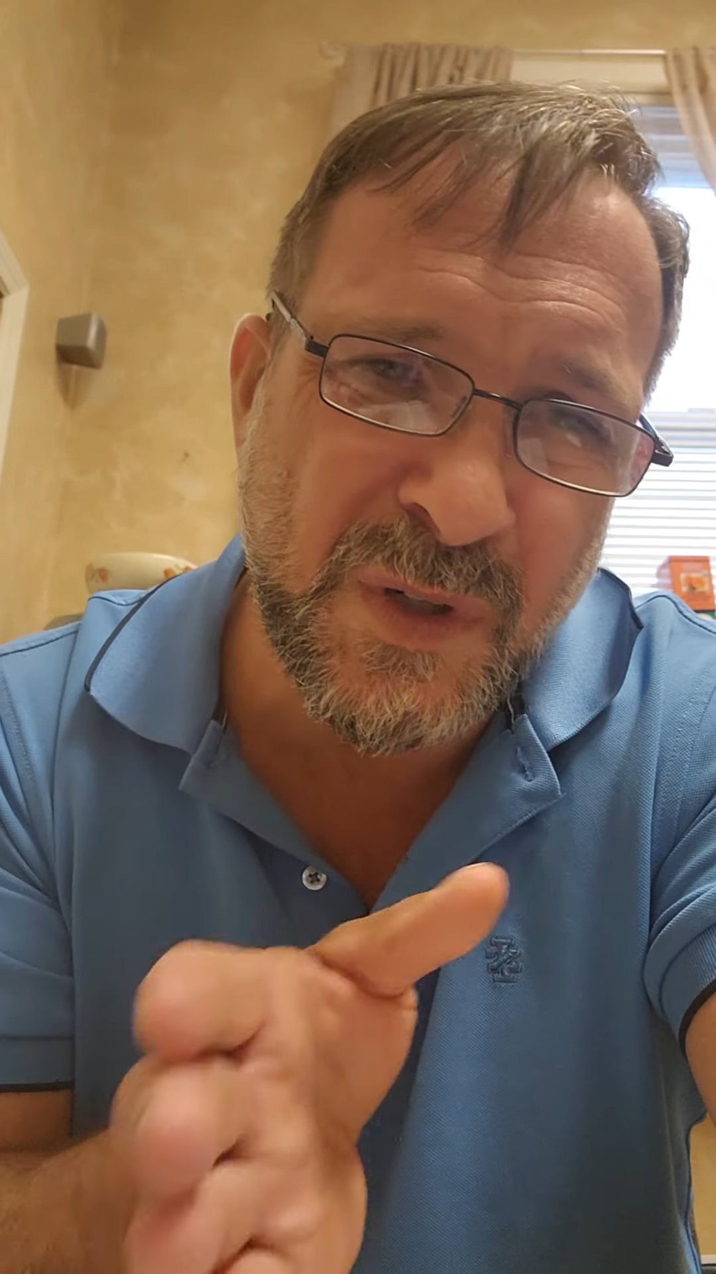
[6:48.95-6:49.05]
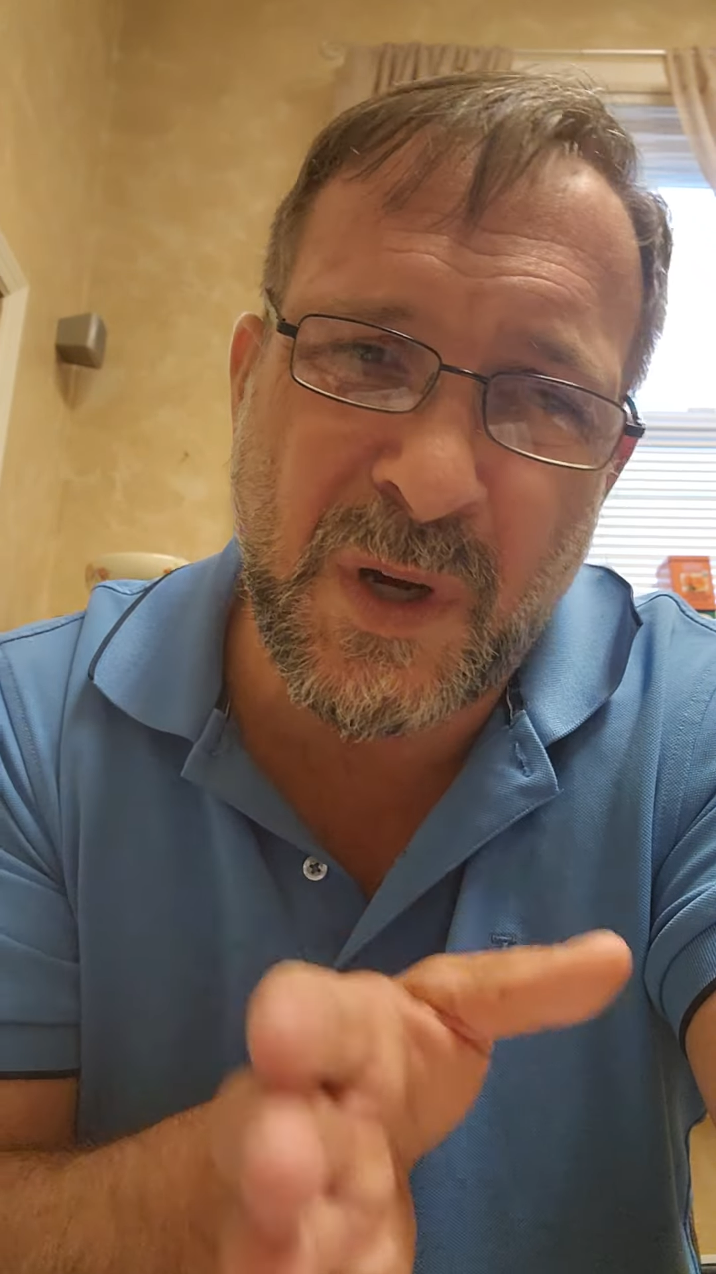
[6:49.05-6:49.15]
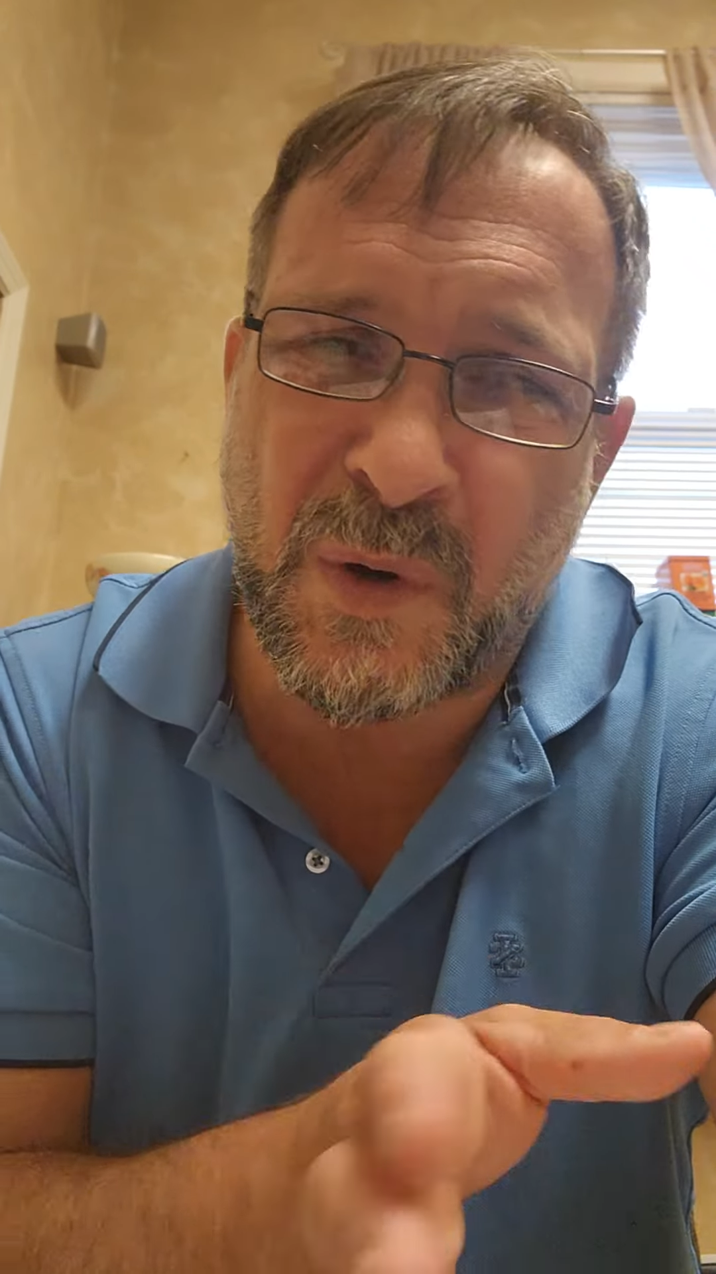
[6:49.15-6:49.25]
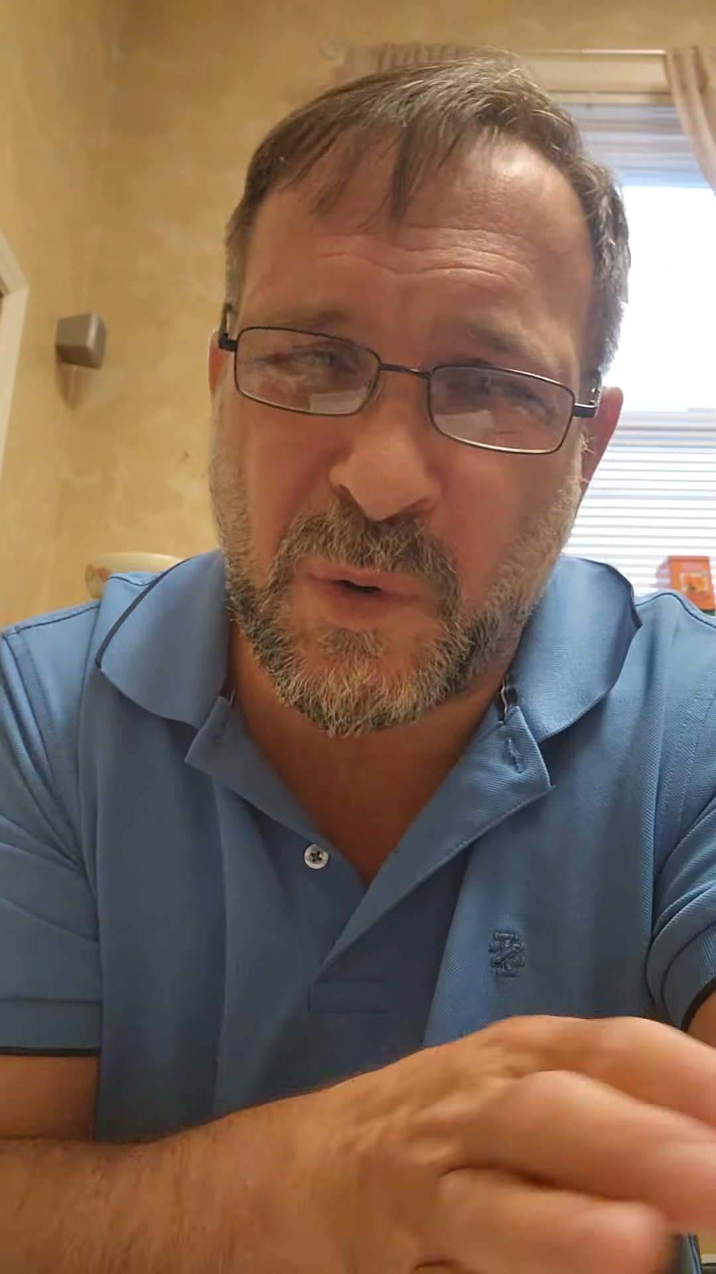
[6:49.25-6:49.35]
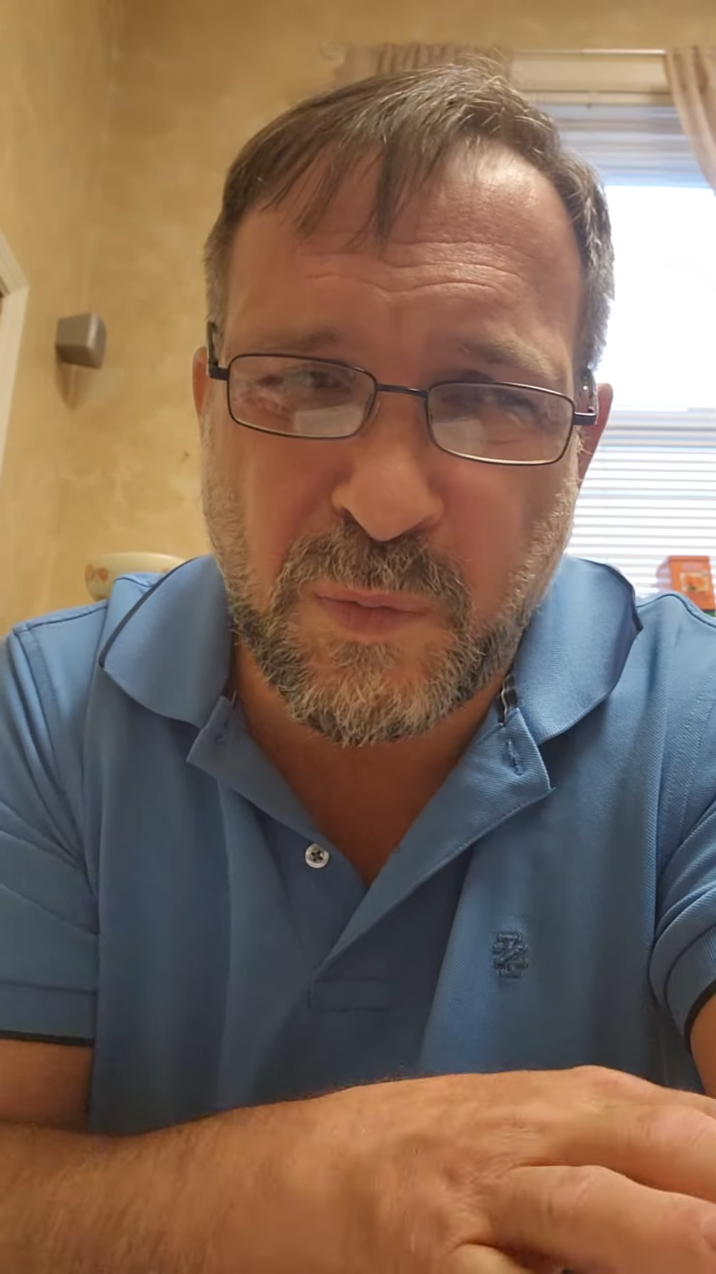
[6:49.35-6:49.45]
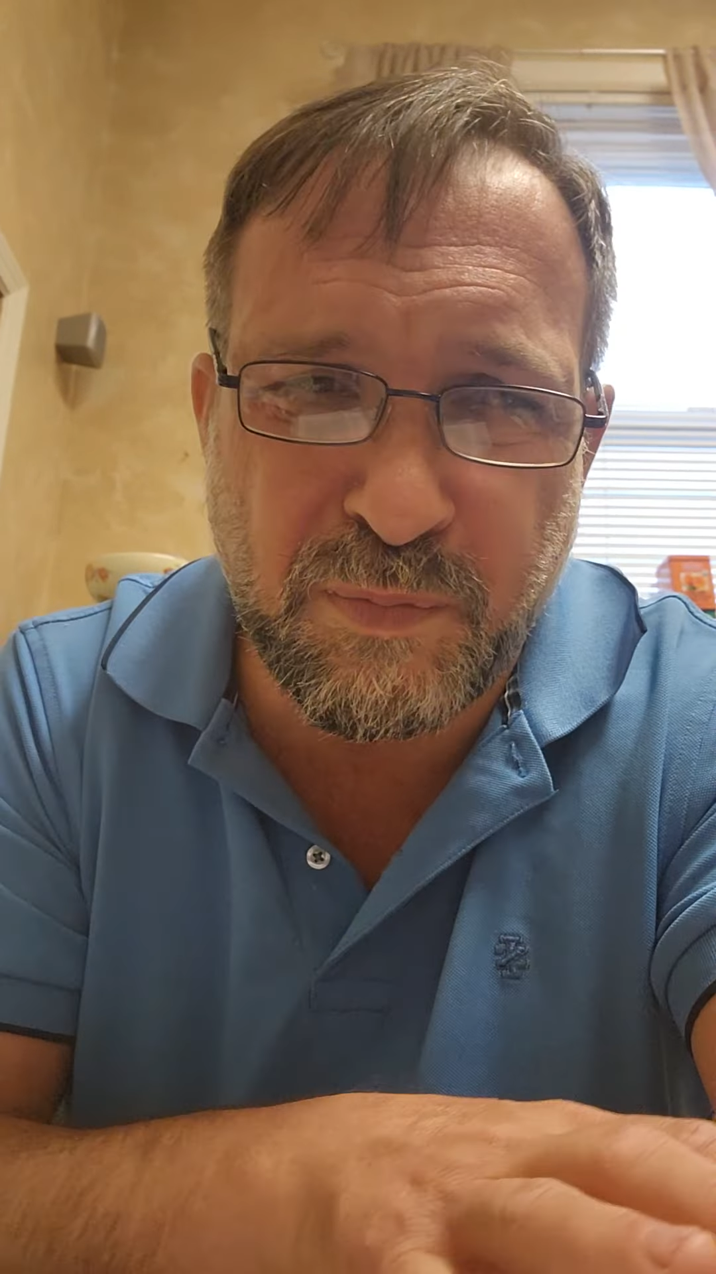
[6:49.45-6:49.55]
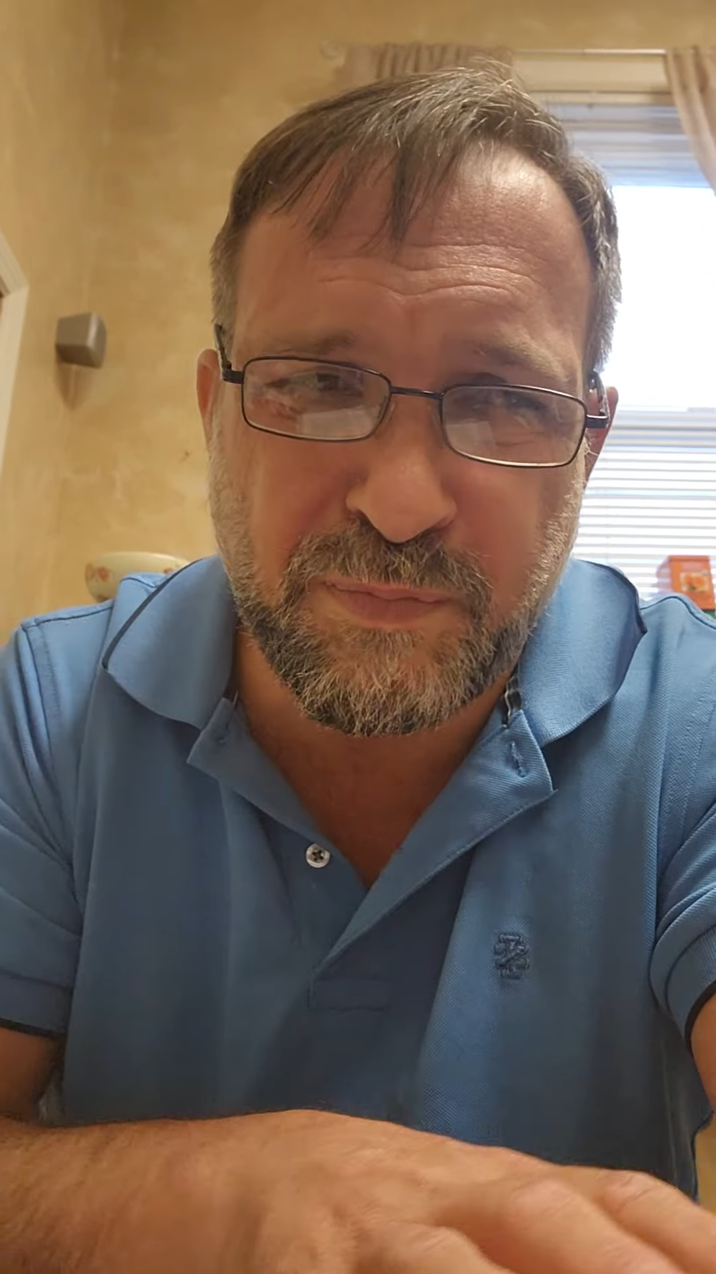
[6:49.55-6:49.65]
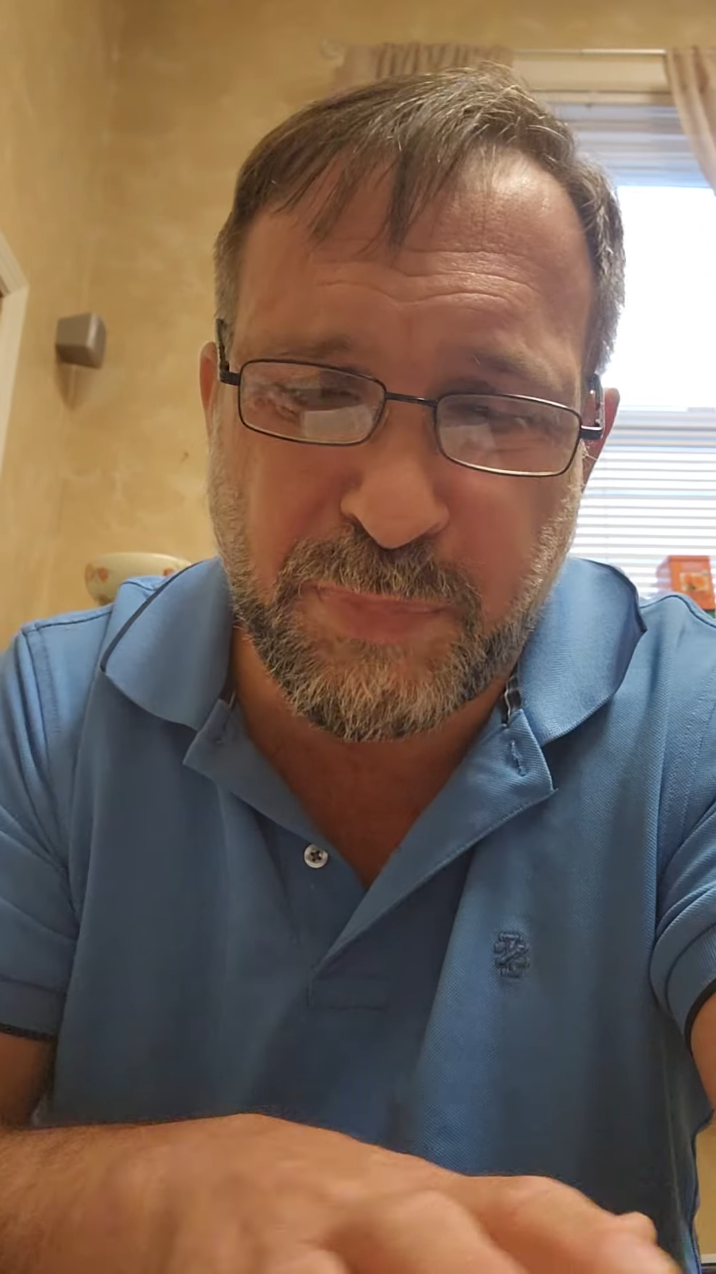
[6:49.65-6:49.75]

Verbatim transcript: to a whole